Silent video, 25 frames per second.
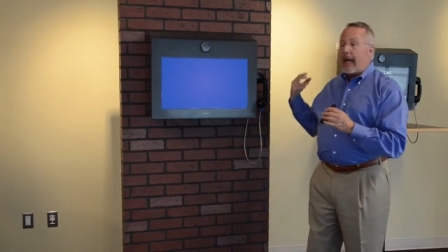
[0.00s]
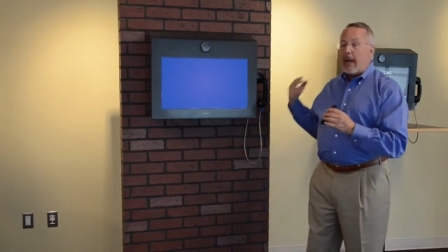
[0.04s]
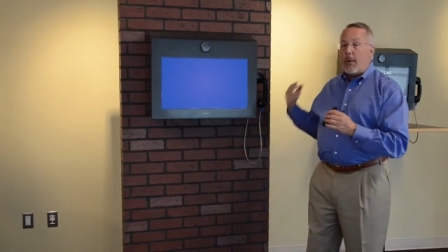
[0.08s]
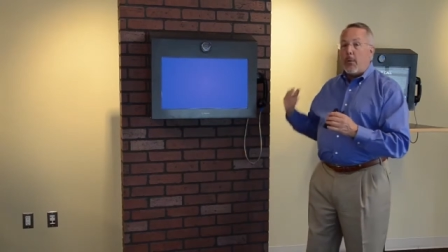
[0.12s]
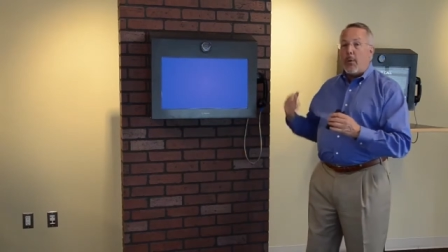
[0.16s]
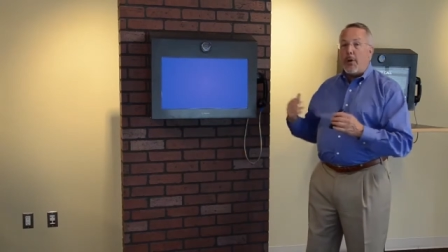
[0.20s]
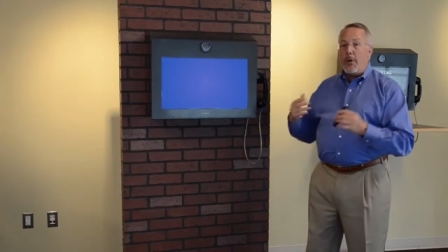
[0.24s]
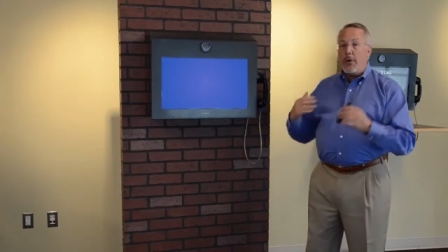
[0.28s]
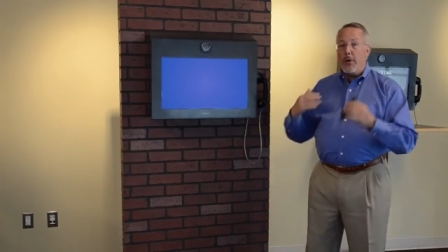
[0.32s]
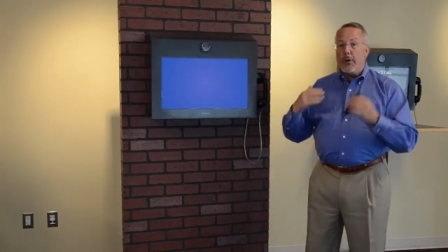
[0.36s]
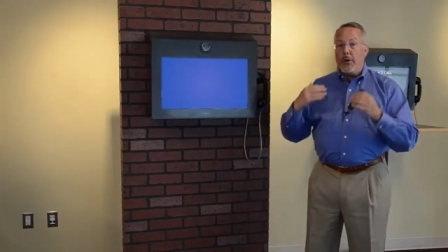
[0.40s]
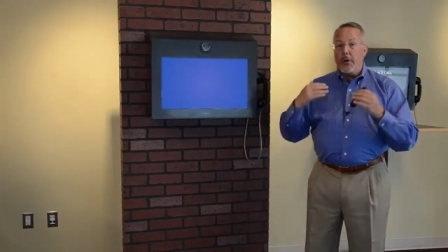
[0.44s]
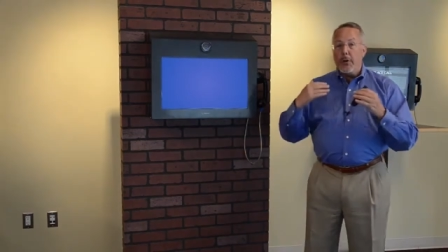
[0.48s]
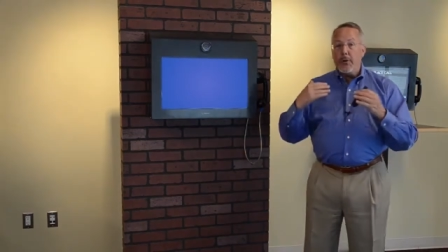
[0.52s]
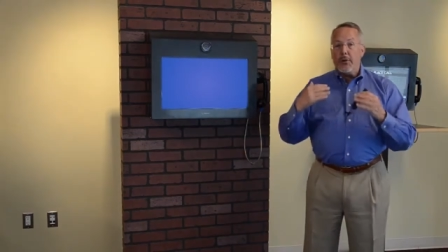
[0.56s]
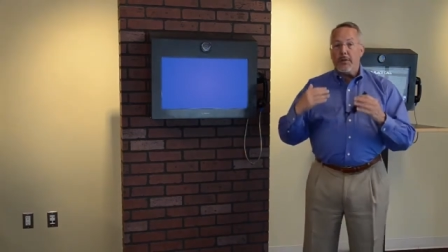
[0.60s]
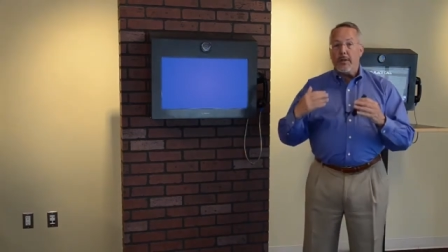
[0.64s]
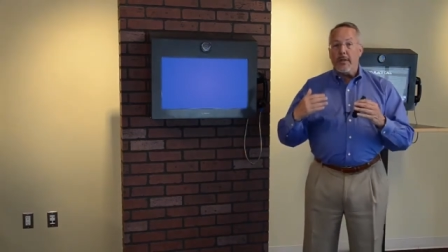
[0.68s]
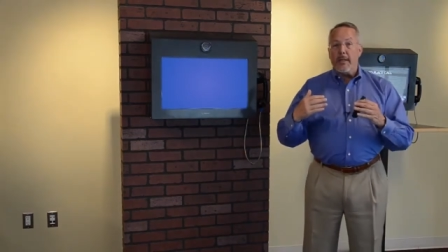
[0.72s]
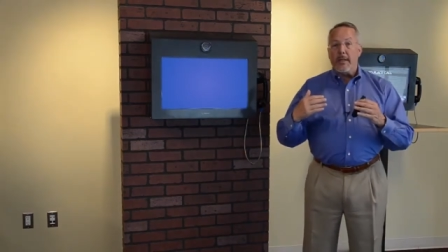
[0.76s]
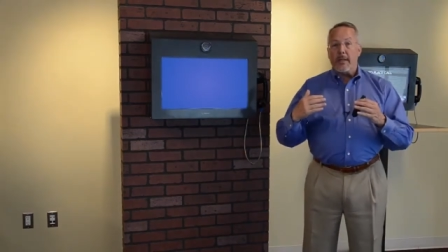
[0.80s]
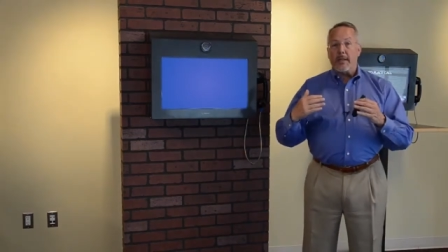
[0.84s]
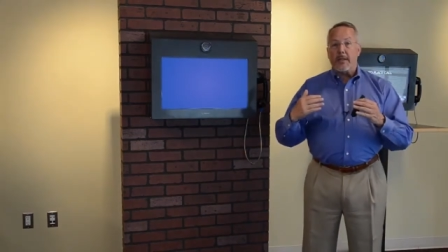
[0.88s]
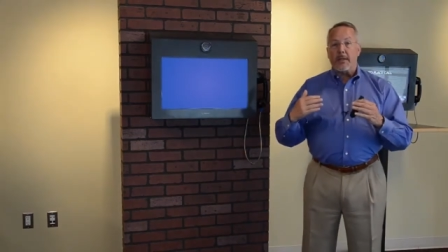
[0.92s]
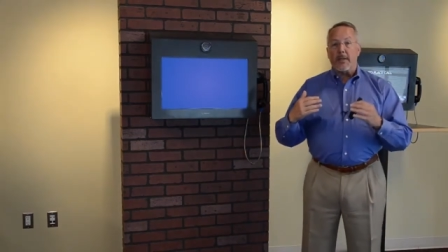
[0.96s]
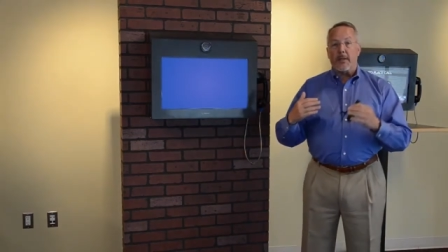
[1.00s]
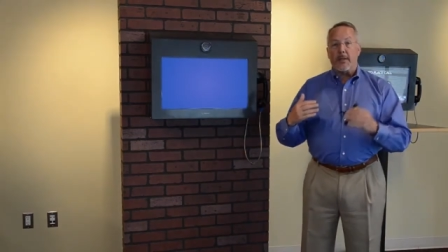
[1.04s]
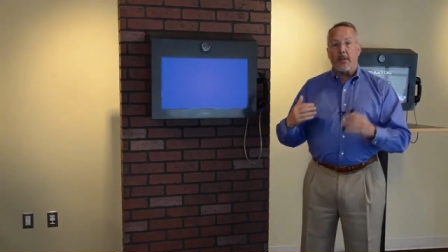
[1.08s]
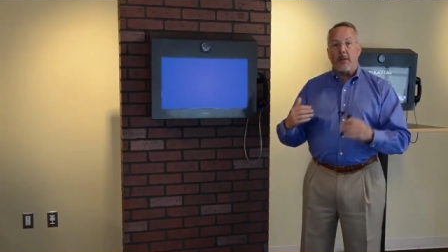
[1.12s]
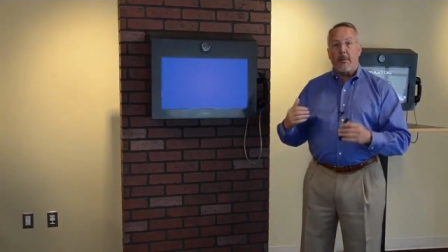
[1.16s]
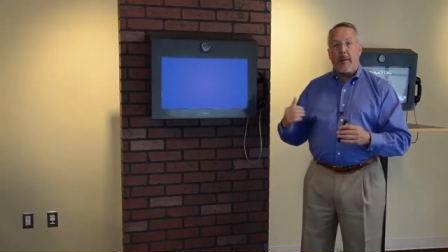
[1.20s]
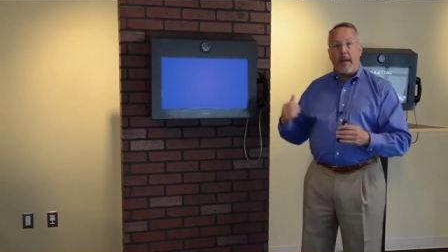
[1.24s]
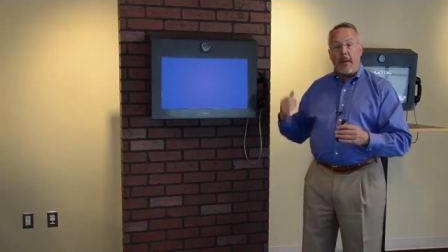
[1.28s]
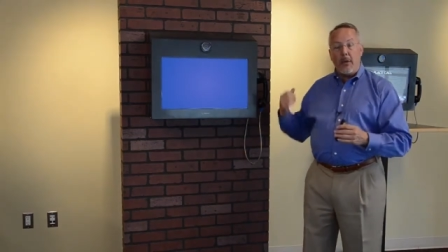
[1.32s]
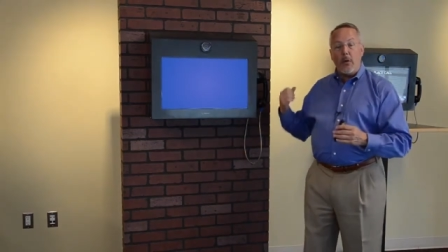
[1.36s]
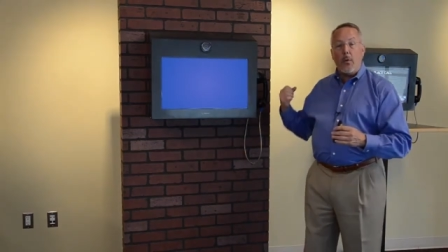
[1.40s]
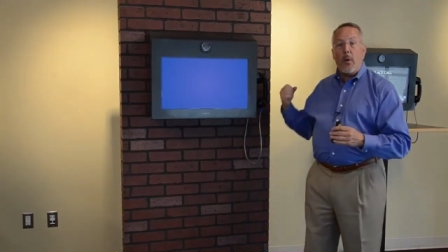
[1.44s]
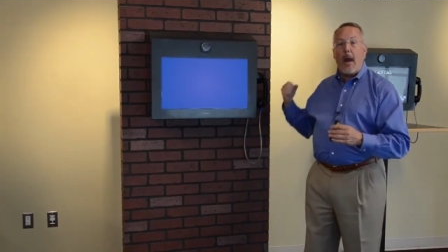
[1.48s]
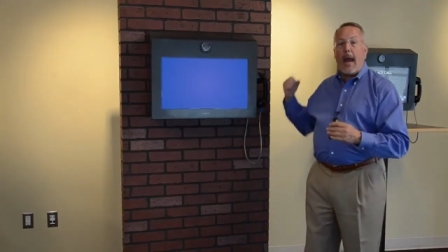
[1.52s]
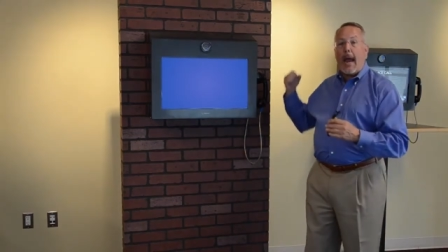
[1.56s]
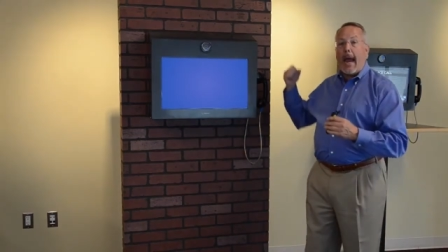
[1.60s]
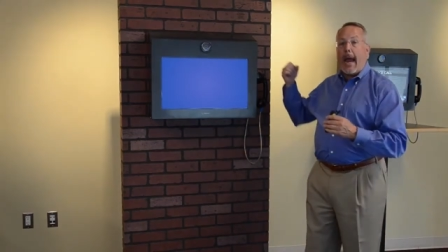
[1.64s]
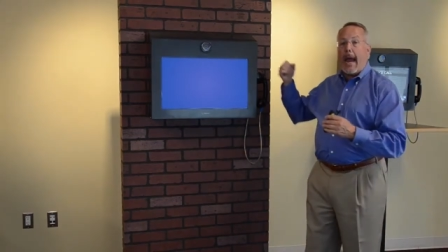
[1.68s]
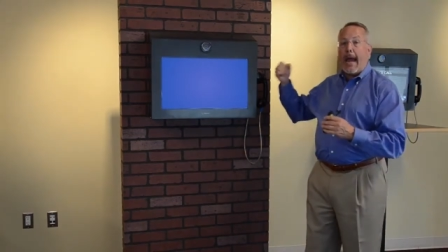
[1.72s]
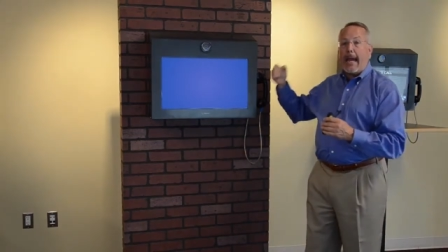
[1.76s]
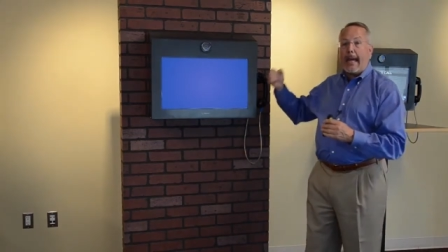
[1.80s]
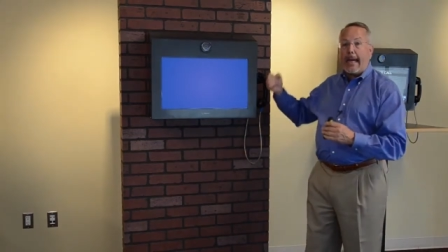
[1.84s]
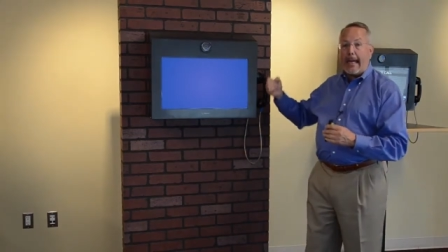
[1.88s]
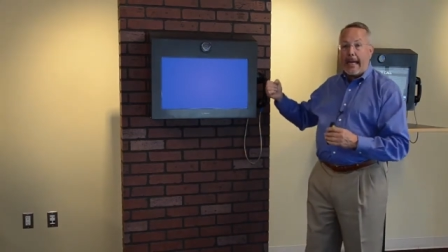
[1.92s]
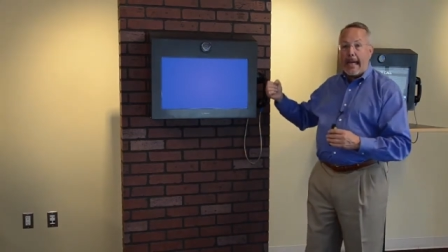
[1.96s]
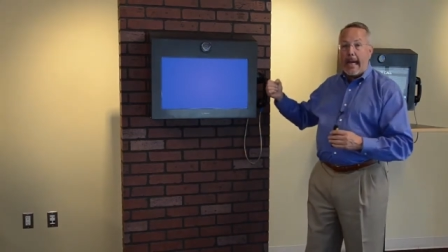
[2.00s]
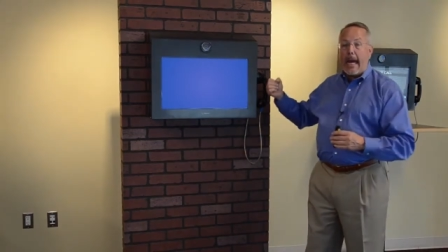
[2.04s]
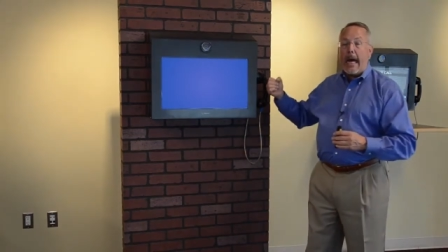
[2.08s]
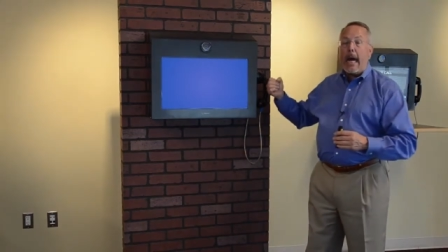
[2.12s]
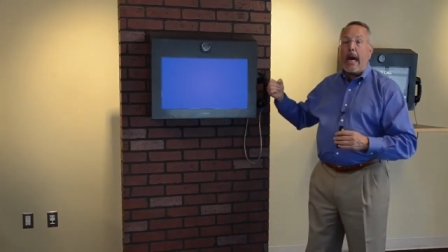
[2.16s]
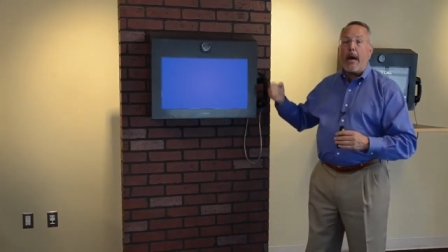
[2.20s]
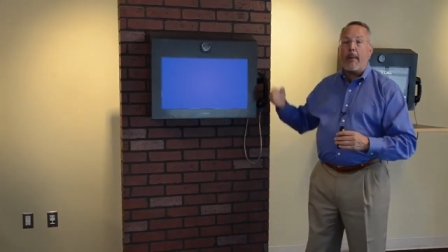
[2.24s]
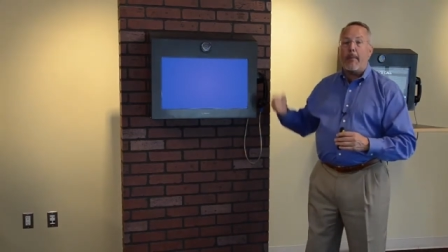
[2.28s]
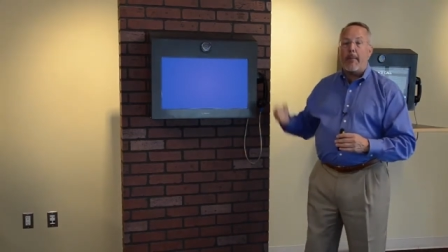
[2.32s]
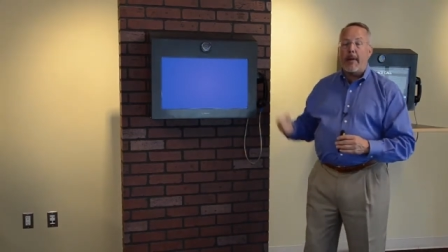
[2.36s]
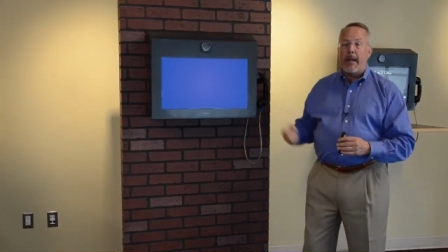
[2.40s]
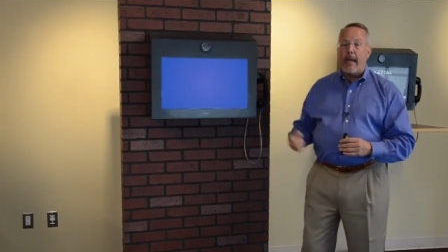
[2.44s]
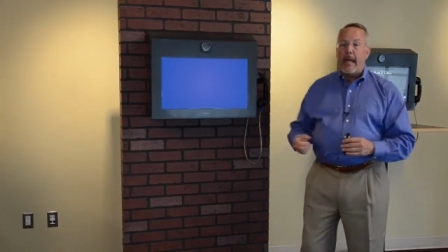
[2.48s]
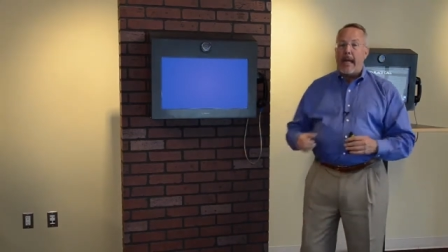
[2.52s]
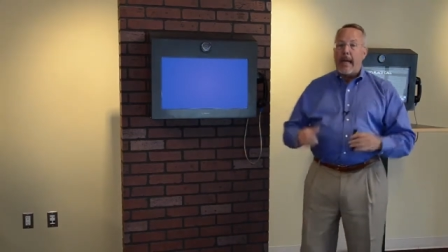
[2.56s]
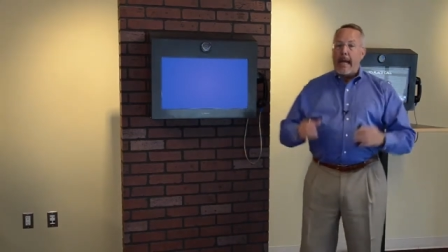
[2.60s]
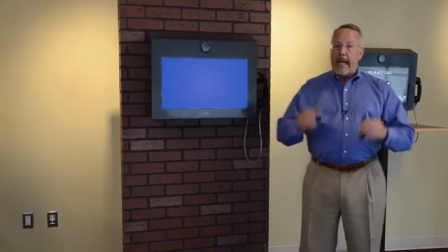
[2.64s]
when you're using the system and you hang it up,